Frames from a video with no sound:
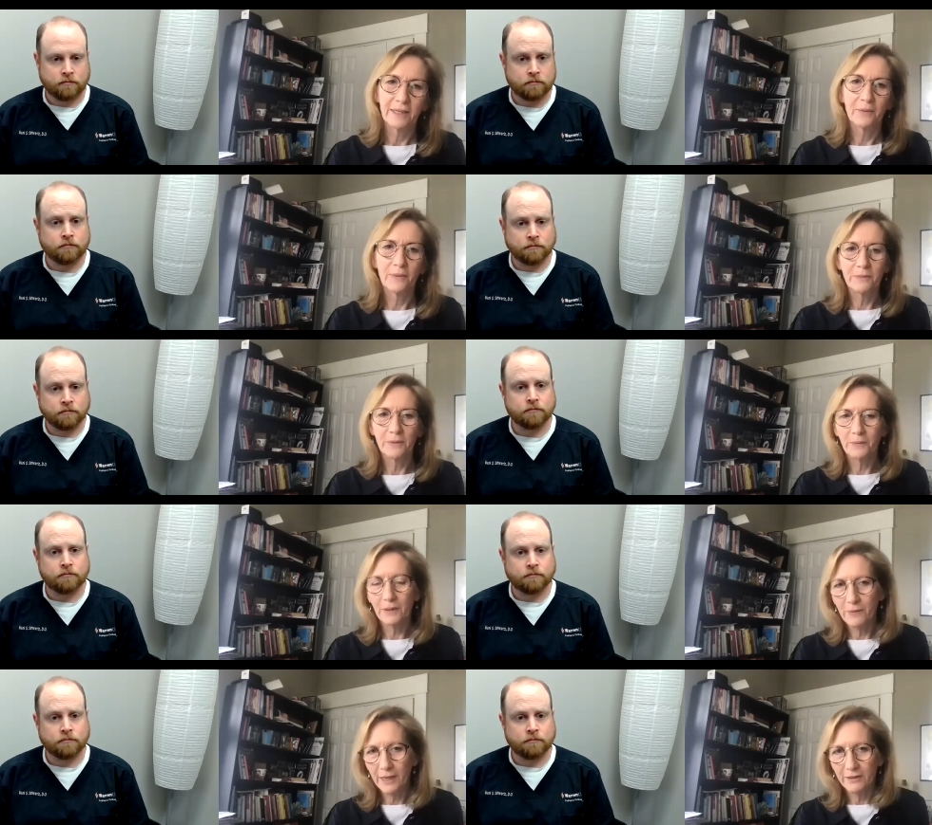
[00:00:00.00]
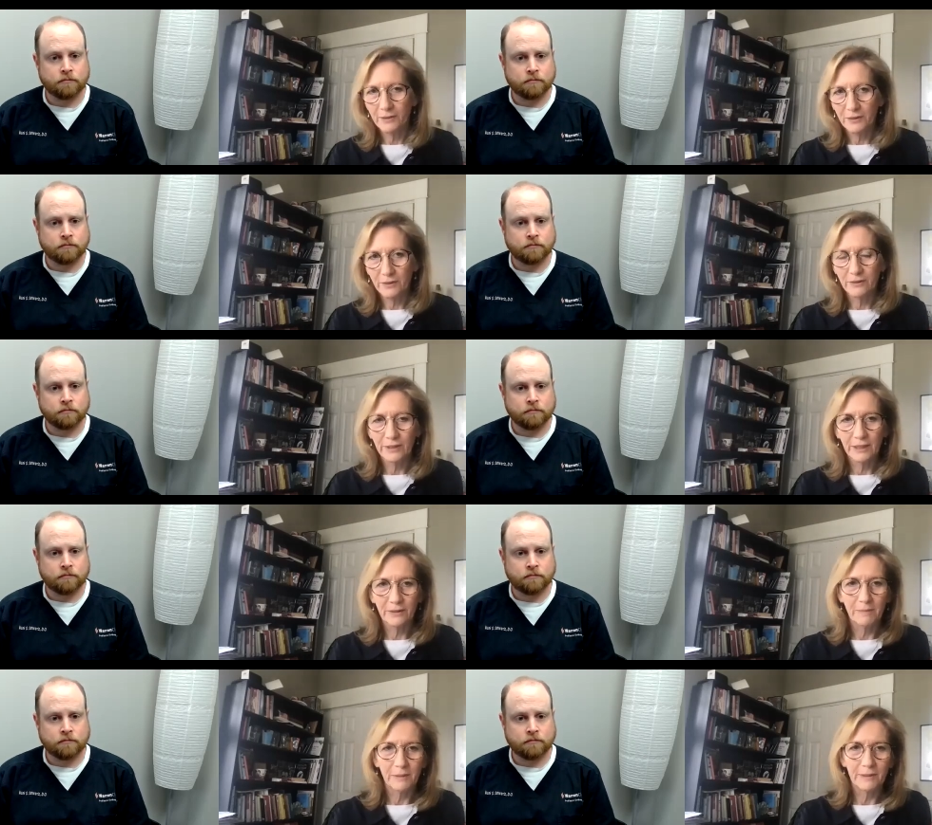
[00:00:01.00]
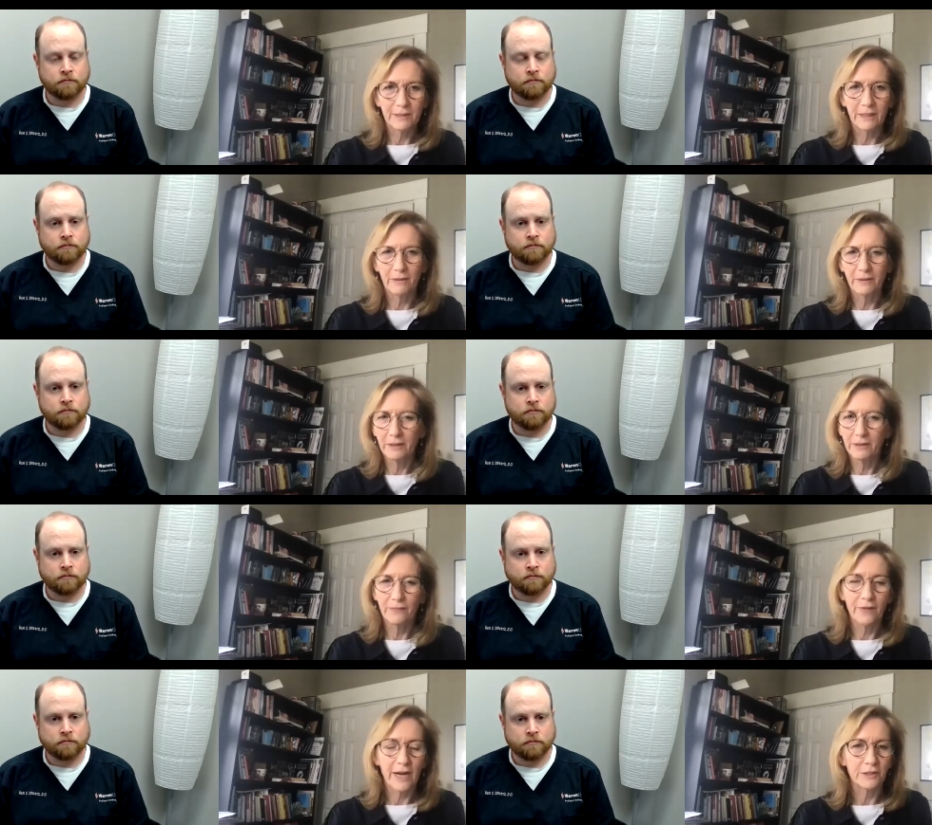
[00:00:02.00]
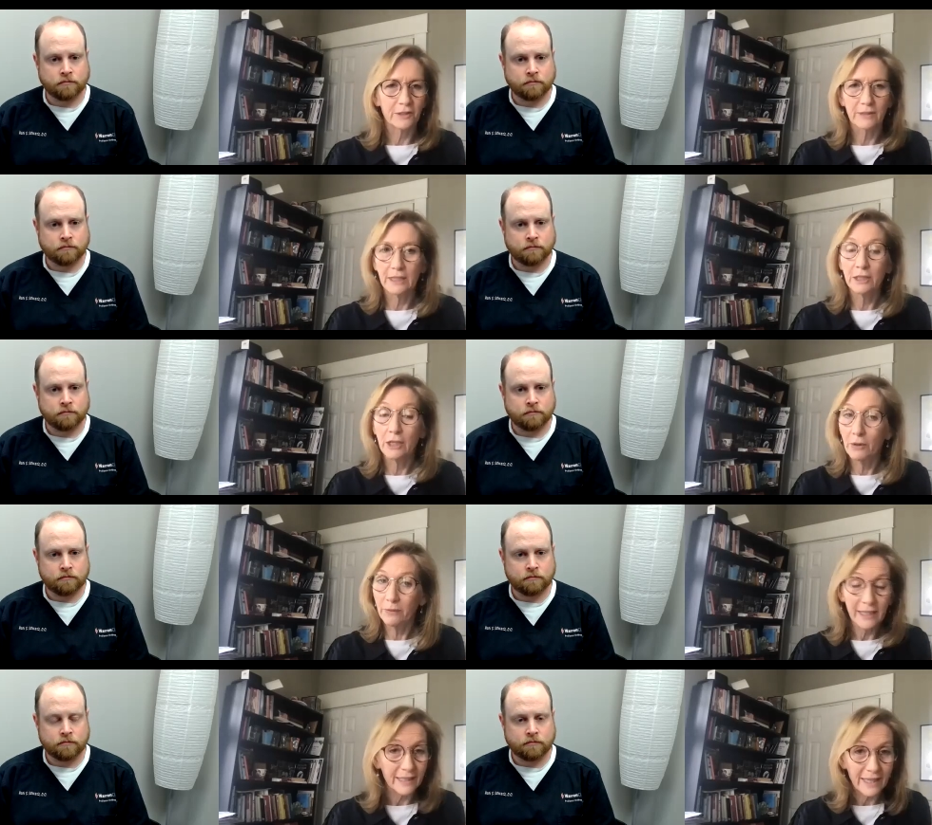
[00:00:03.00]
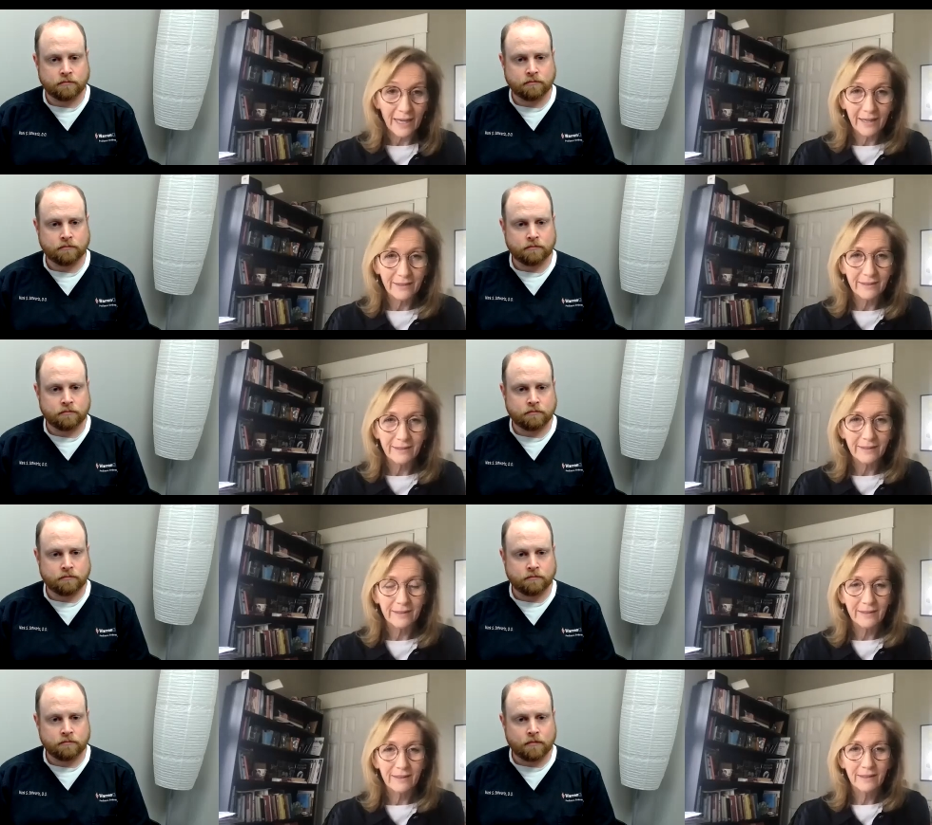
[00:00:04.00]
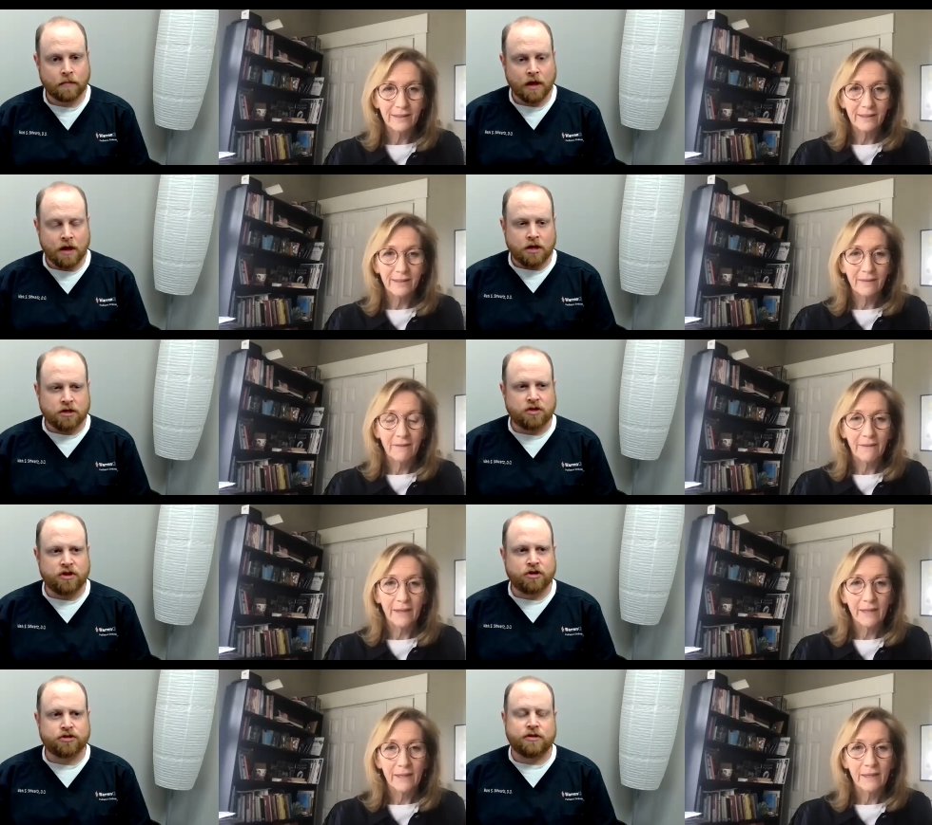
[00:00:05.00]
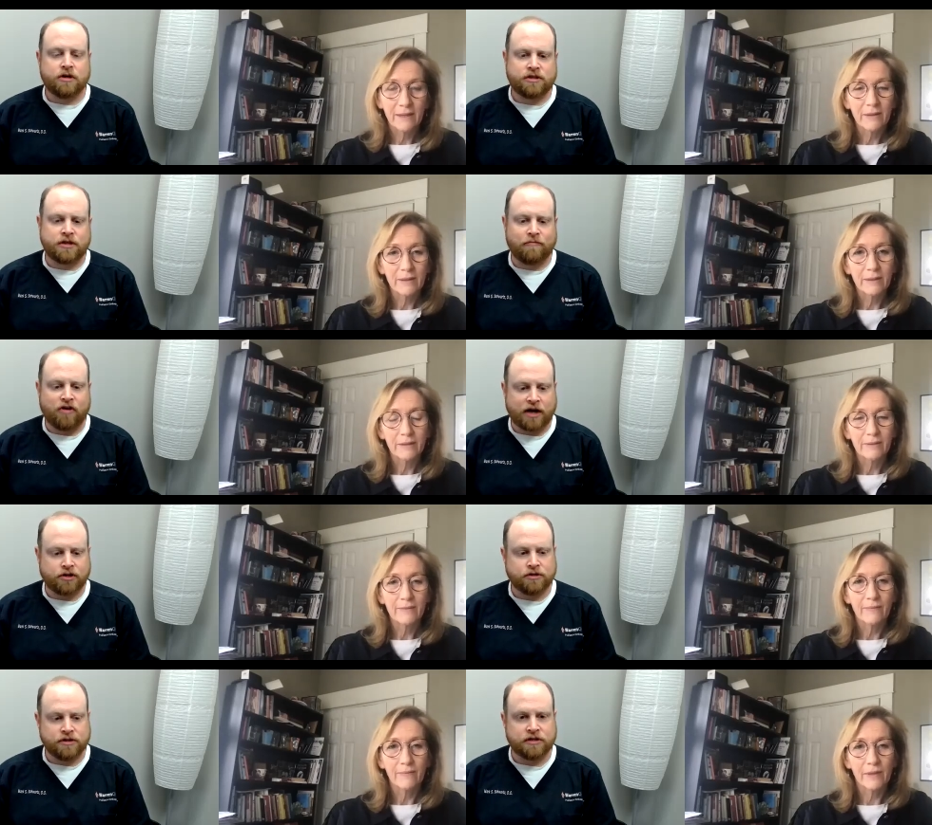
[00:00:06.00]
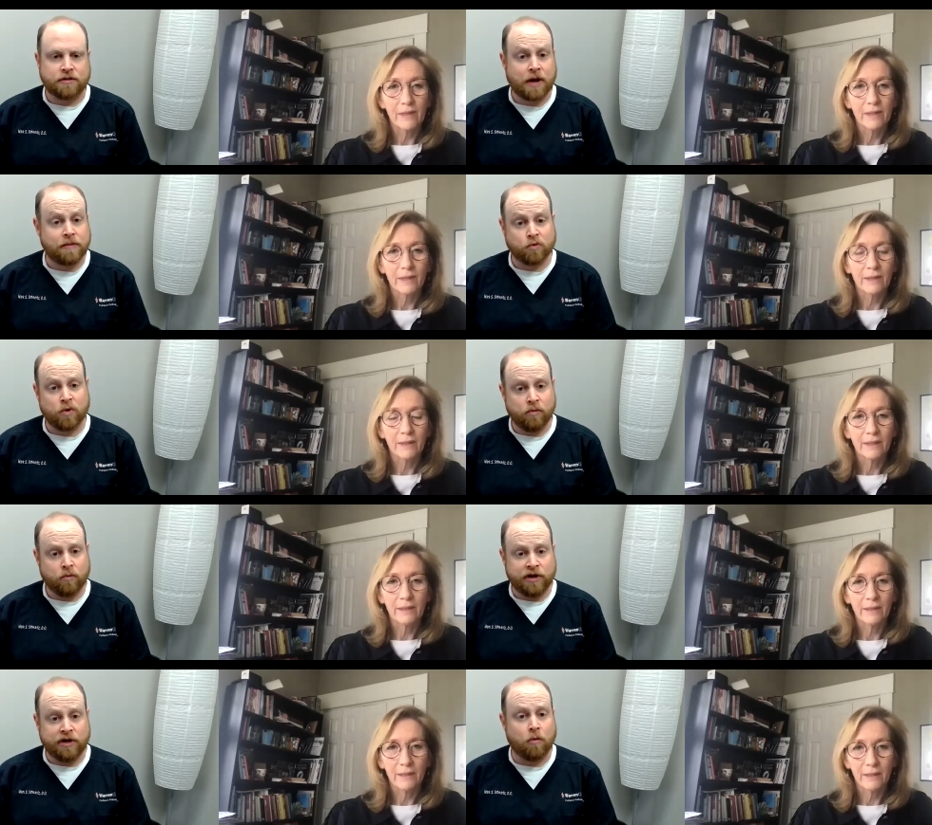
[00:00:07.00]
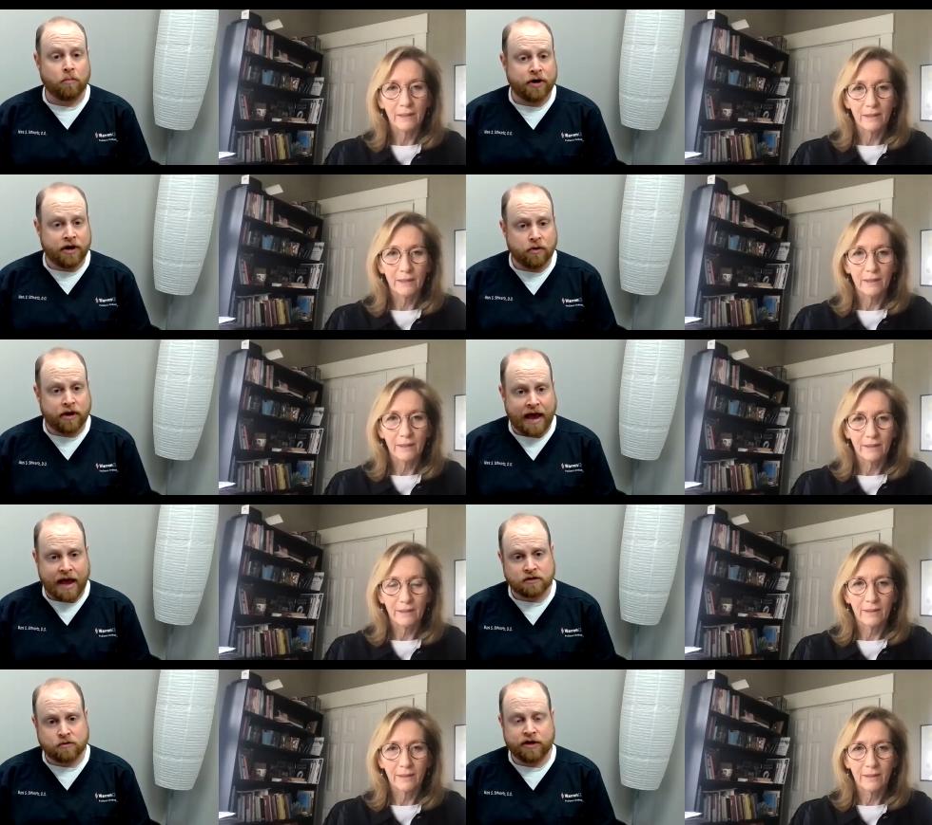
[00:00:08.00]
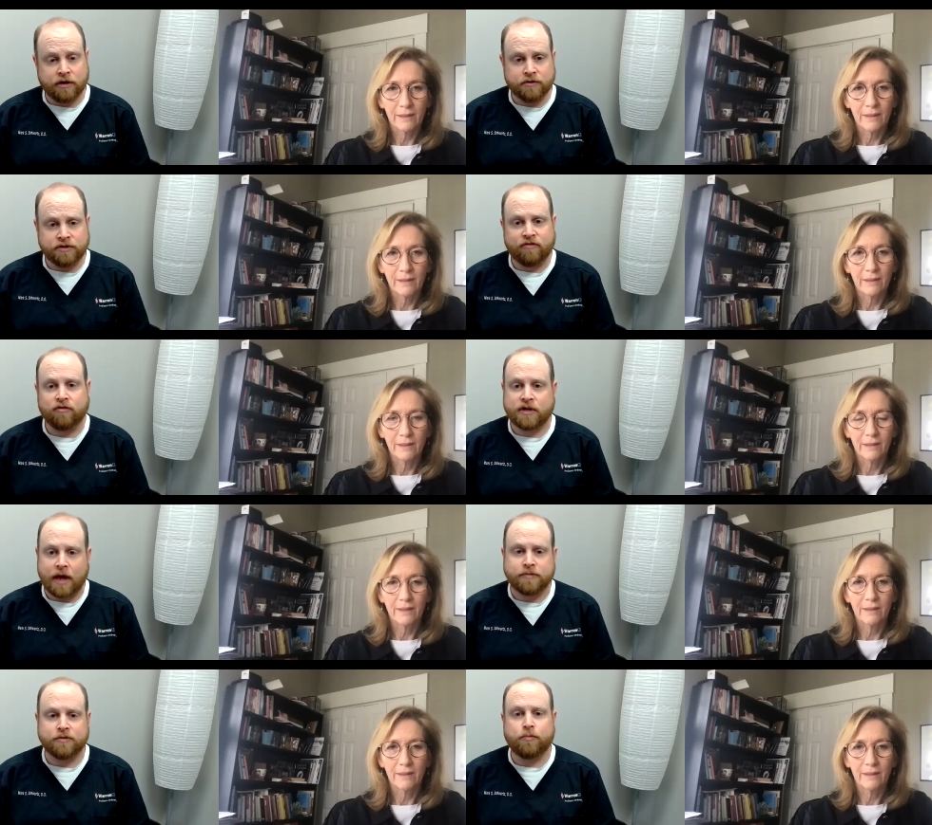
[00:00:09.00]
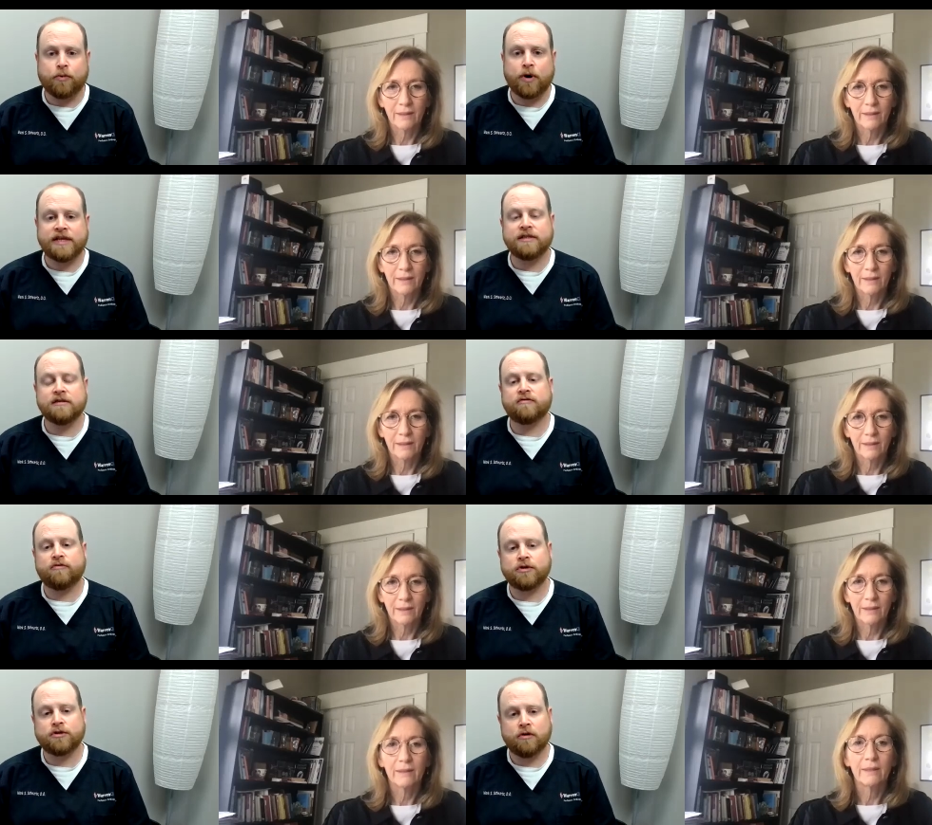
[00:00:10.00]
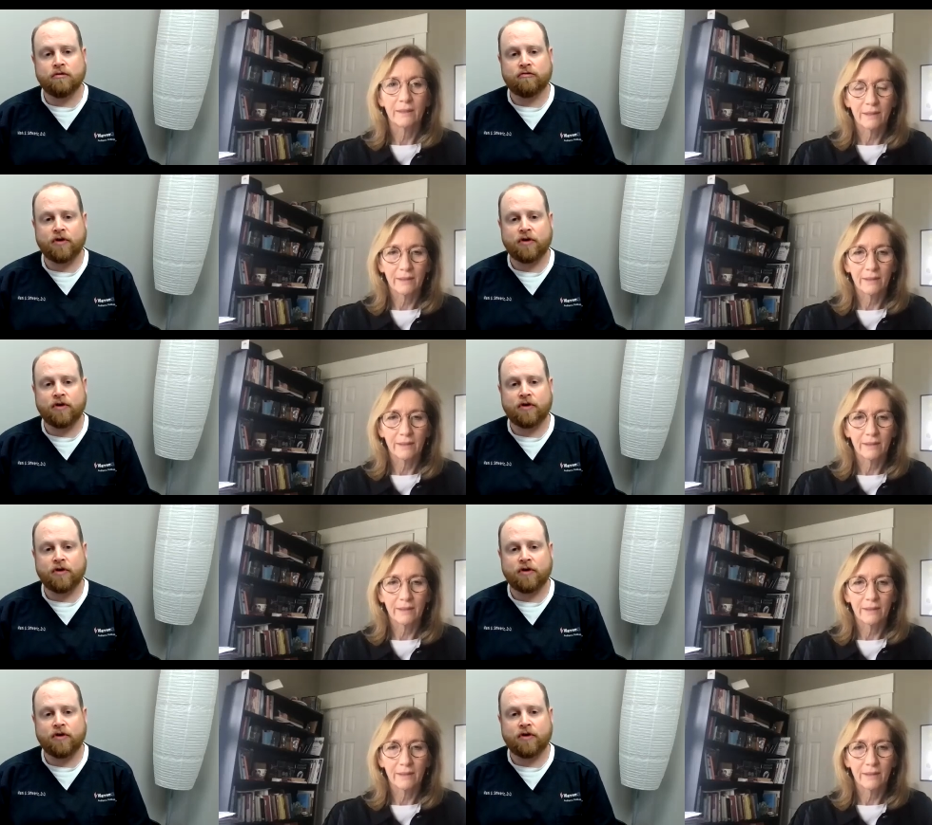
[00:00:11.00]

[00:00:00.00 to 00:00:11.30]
Speaker 1: what will require surgery, or maybe or there's fractures that don't need casts.
Speaker 2: So there's there's some fractures that sometimes we we don't put into a cast. We can use different types of braces for certain